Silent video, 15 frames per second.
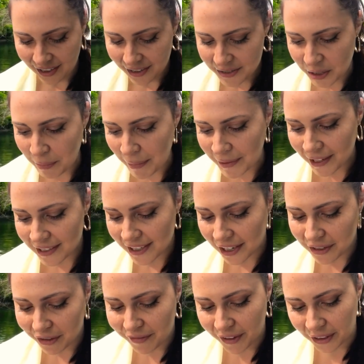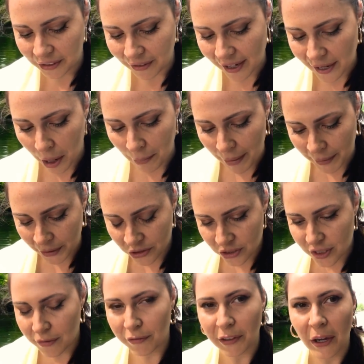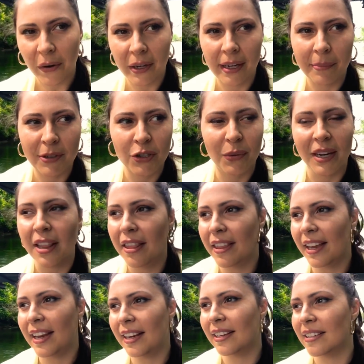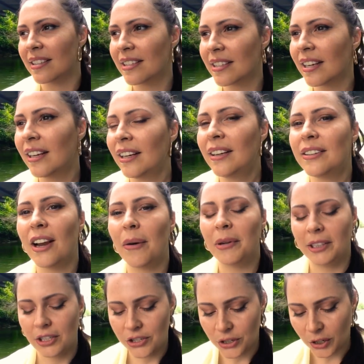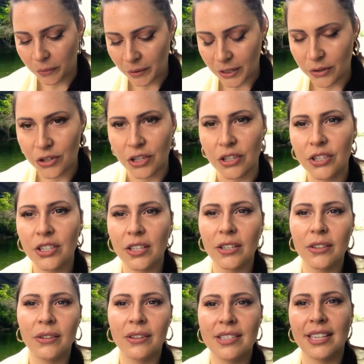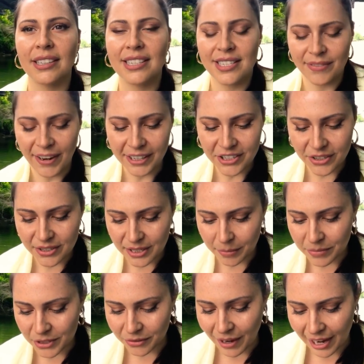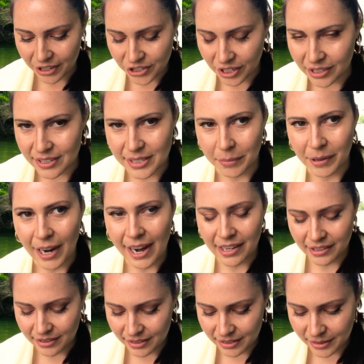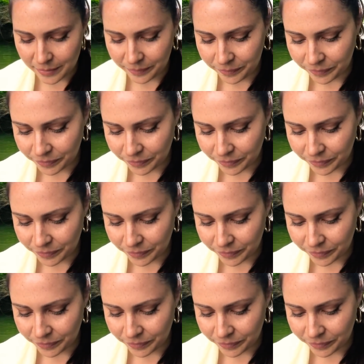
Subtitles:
So maybe that's how you're feeling right now. Maybe you're just floating between things, not really sure what you should do. So let's find you some direction and some guidance.